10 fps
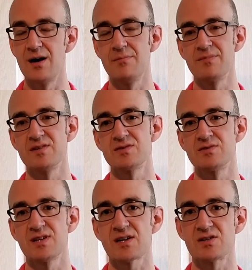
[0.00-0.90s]
these 2
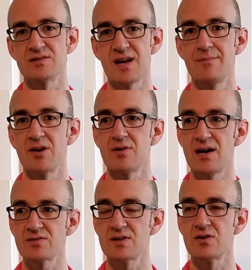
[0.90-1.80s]
sections, I'm going to
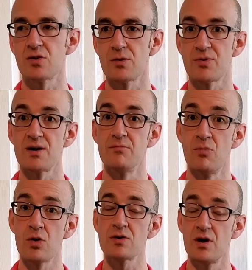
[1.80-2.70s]
gradually incorporate
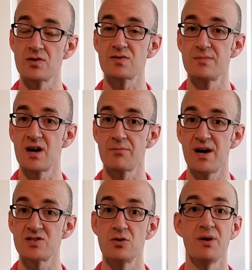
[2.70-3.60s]
more notes from the
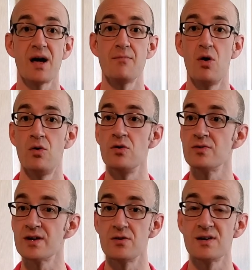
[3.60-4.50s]
arpeggio, but I'm
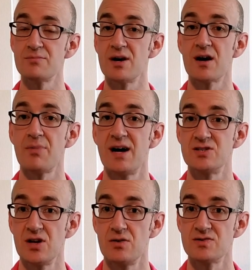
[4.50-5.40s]
only going to play
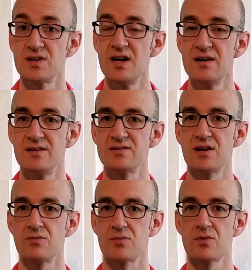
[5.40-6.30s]
arpeggios. This
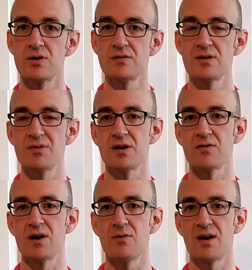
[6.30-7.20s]
can really be a
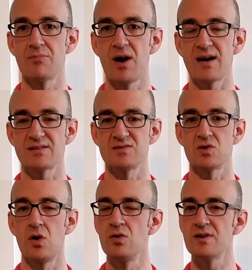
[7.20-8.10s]
great way to practice
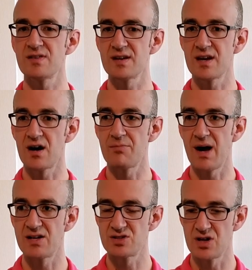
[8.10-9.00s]
only thinking
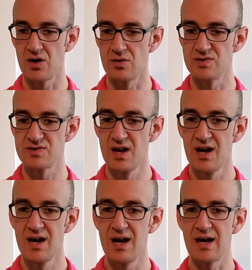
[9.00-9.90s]
arpeggios
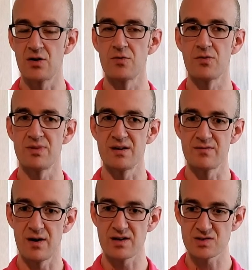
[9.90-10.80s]
and go from being
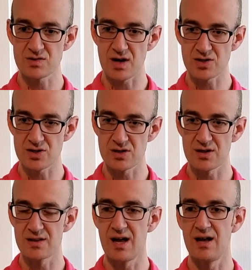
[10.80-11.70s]
very structured
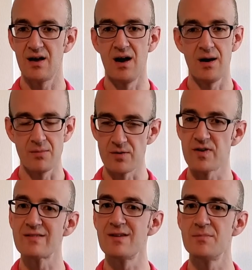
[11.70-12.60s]
and or
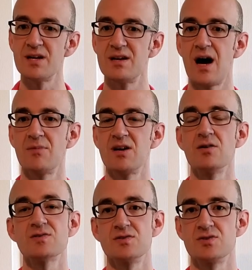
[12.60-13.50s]
very limited in how many
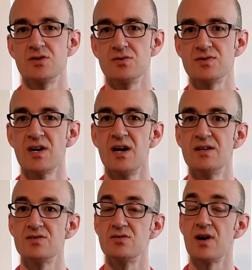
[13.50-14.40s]
notes you choose
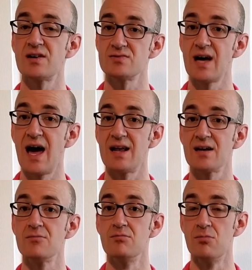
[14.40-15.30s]
to gradually
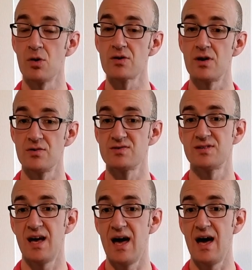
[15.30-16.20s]
adding more notes
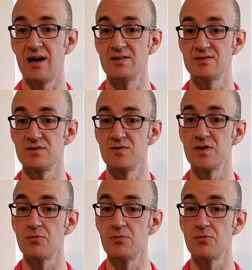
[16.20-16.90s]
as you feel